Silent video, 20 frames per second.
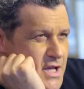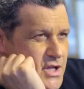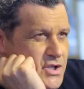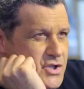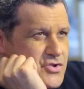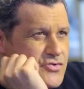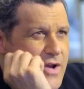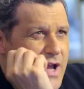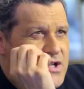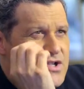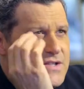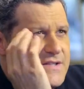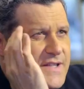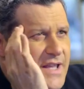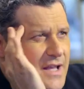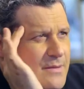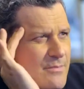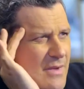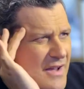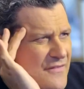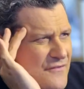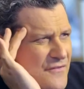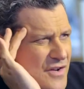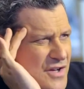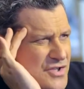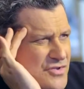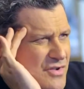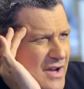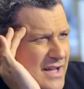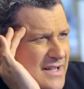Strangest thing in my fridge
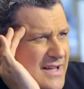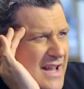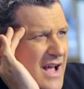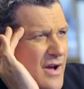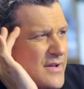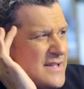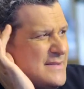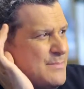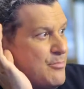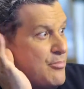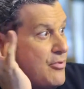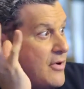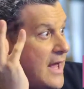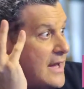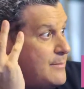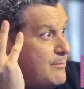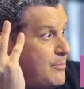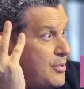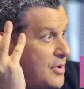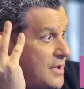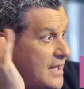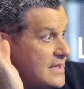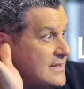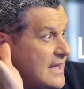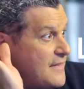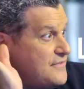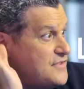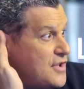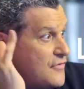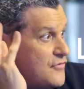right now is bread put
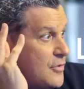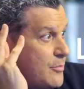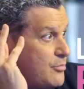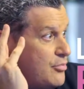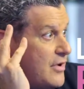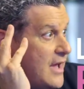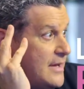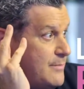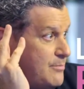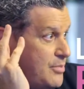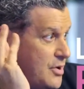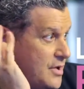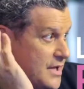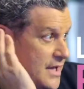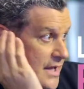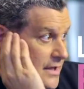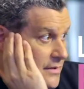leftover bread pudding.